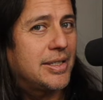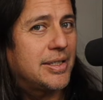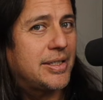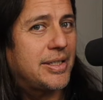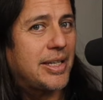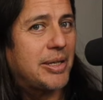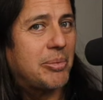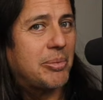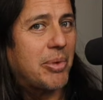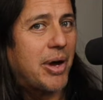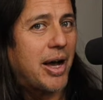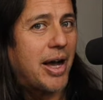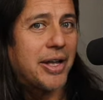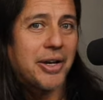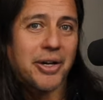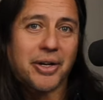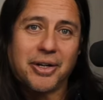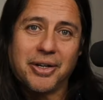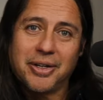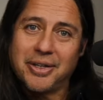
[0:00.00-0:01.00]
D
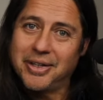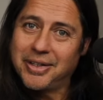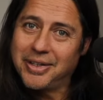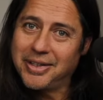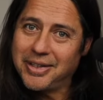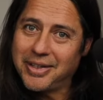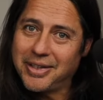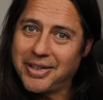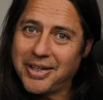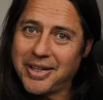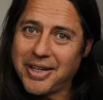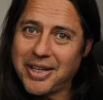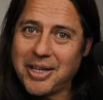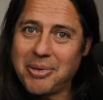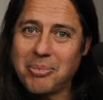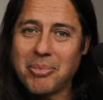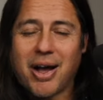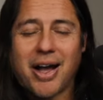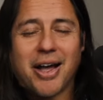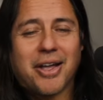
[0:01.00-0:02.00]
minor, E
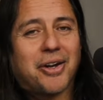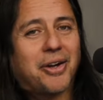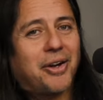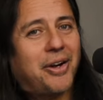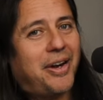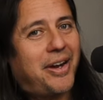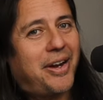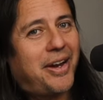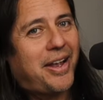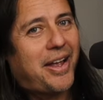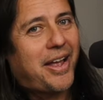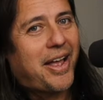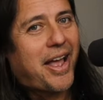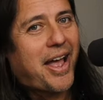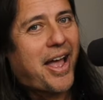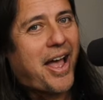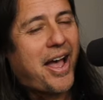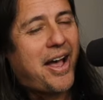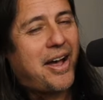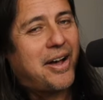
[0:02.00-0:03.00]
minor,
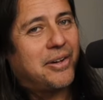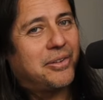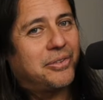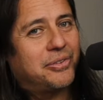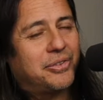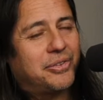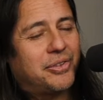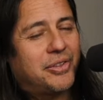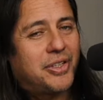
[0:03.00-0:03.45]
F,